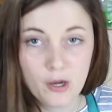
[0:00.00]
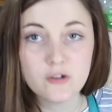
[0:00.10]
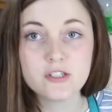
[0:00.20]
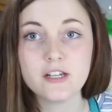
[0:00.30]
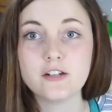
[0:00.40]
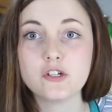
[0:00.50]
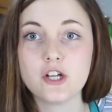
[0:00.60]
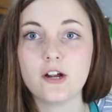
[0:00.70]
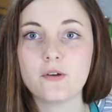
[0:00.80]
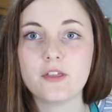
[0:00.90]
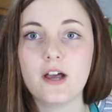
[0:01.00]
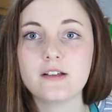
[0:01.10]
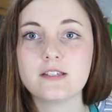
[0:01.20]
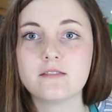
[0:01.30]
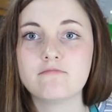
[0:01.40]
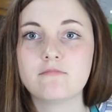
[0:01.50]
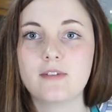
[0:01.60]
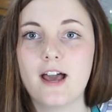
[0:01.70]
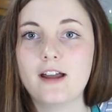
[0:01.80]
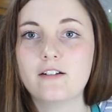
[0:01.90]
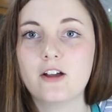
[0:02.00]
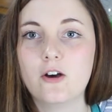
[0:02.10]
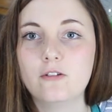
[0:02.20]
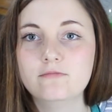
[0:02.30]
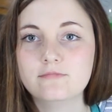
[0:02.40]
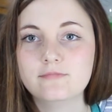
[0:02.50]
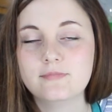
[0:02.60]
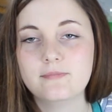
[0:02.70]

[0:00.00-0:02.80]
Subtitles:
Post it, share it with us. I don't know.